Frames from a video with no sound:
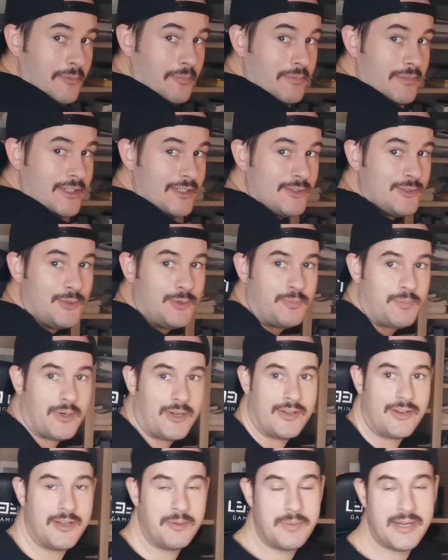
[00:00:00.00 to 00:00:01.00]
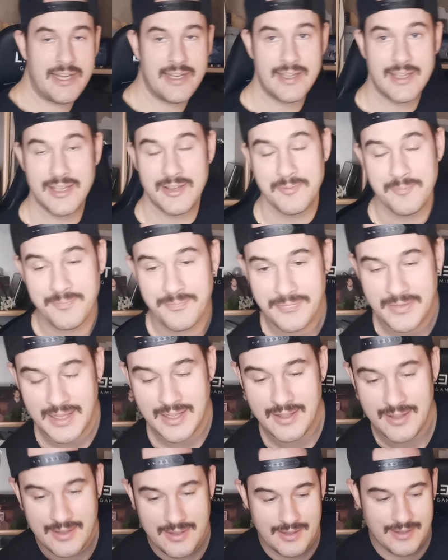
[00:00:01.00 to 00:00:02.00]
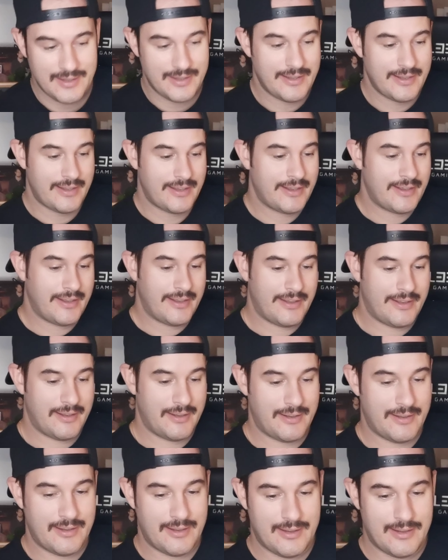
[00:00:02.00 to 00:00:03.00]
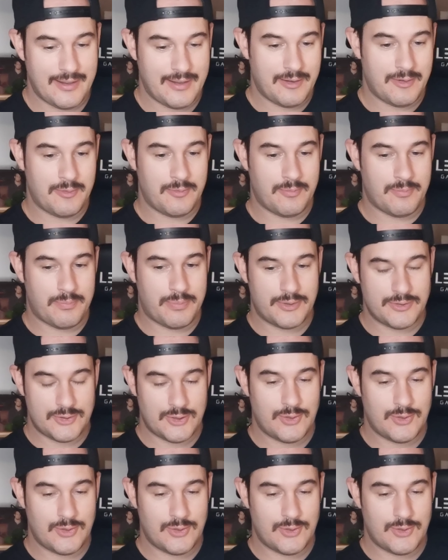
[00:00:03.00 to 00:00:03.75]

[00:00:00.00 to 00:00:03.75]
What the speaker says: the supra on the back, per